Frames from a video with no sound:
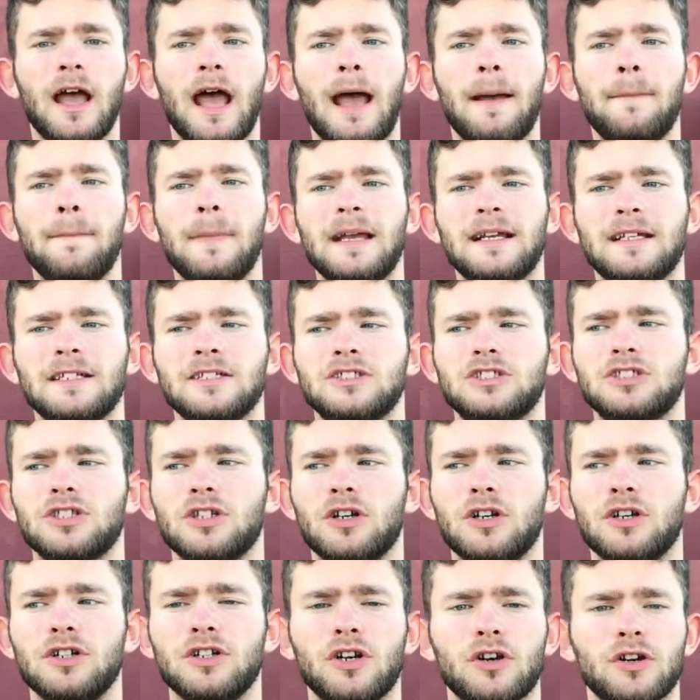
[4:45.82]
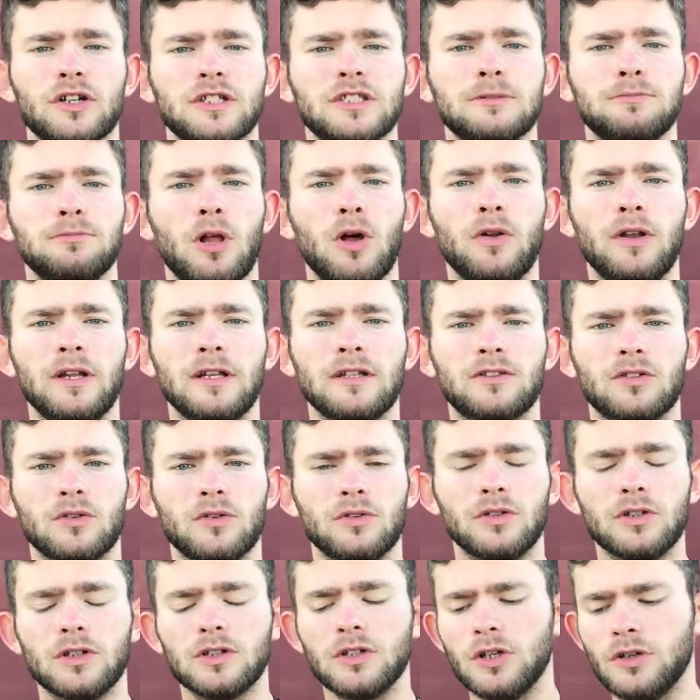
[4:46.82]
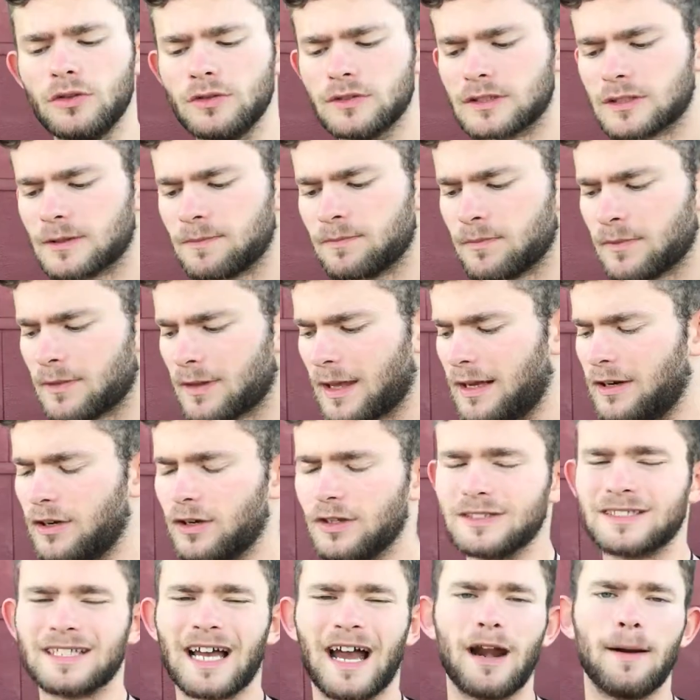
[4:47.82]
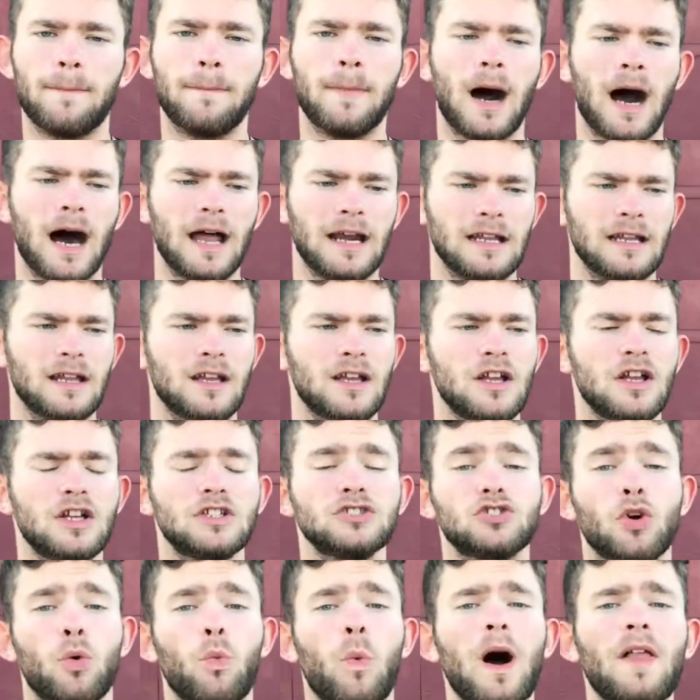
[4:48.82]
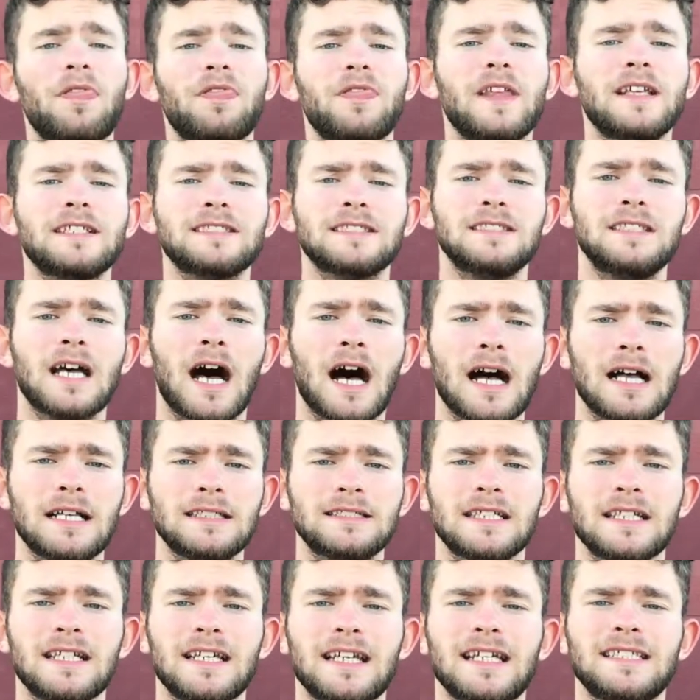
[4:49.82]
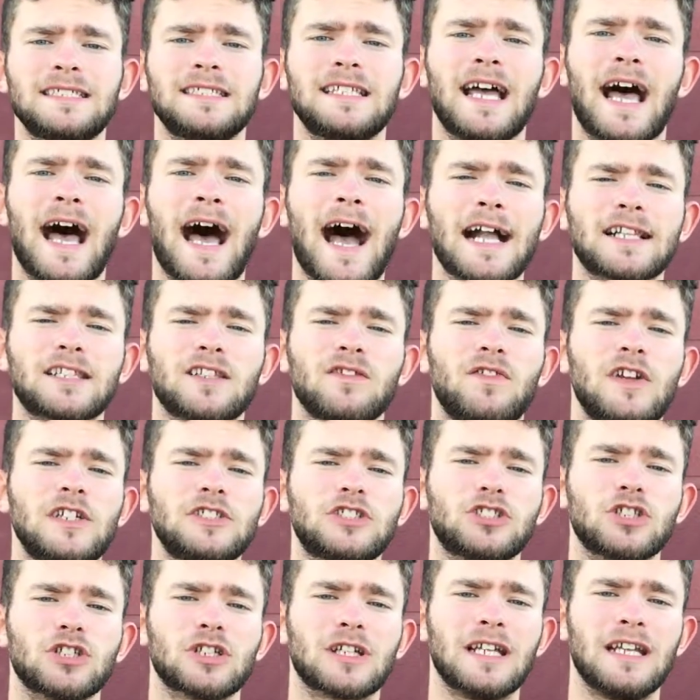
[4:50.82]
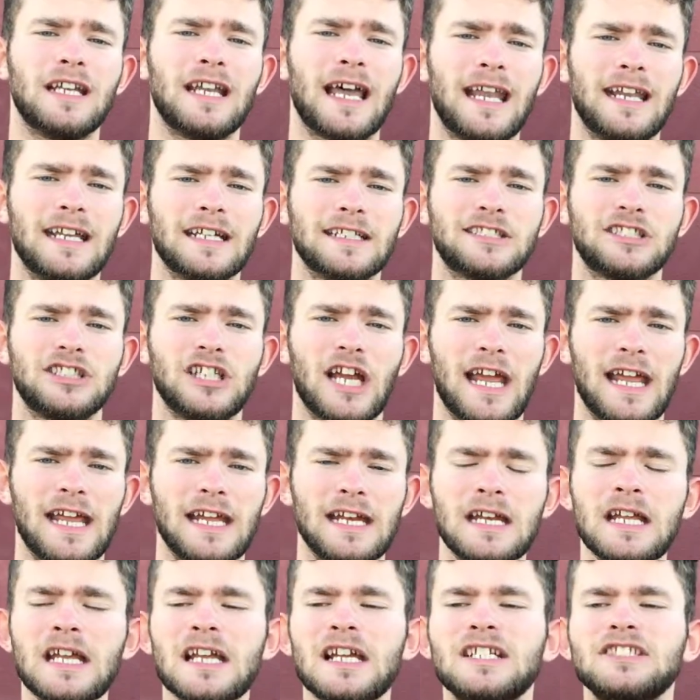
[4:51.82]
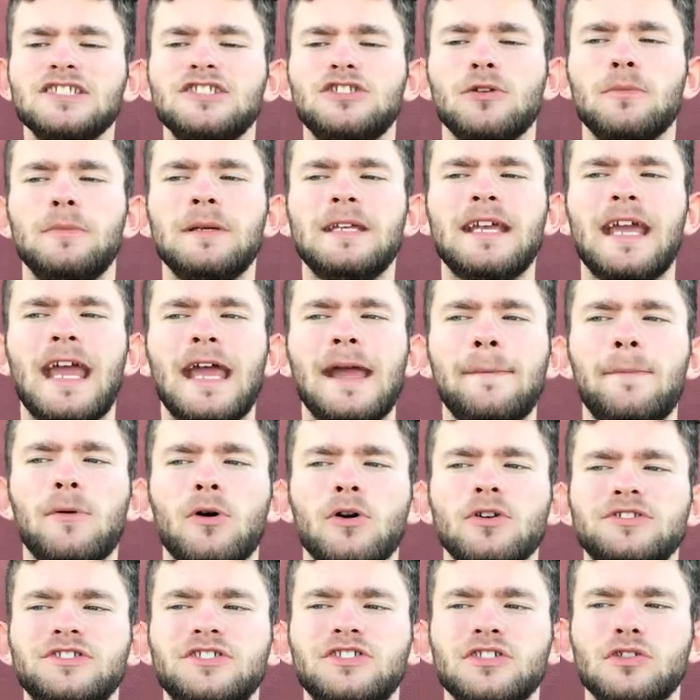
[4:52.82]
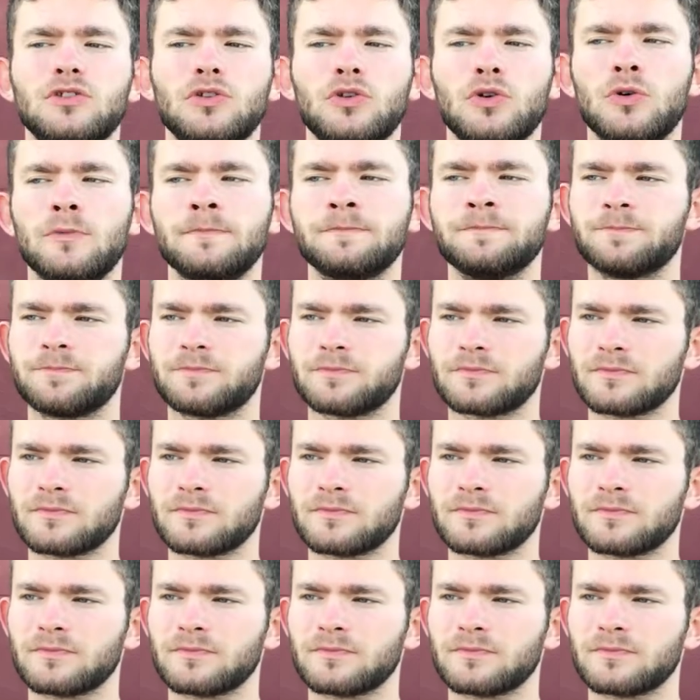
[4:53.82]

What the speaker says: and making sure you're exploding through the glutes and your entire body. So what this does is it activates your kinetic chain to be able to